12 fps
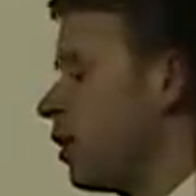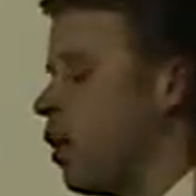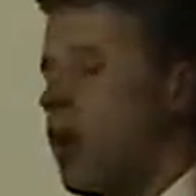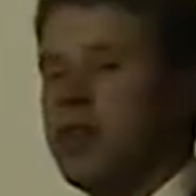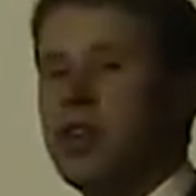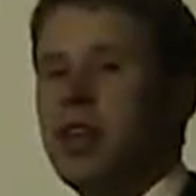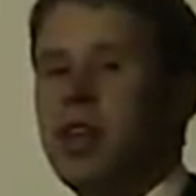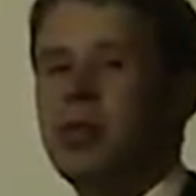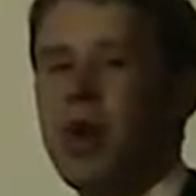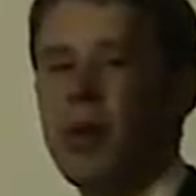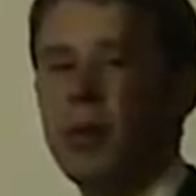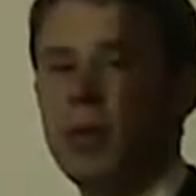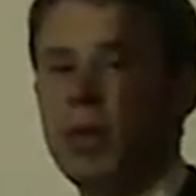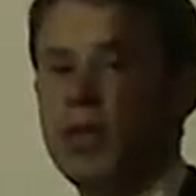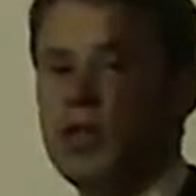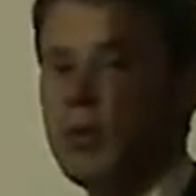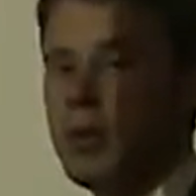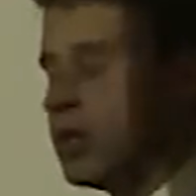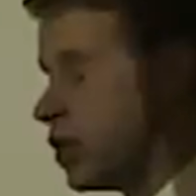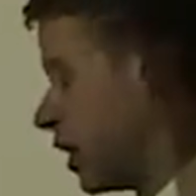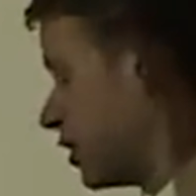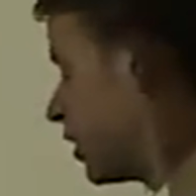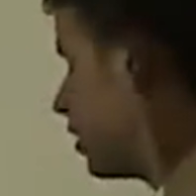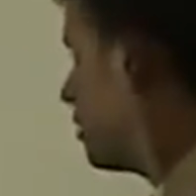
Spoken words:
lofty and probably needs to be adjusted.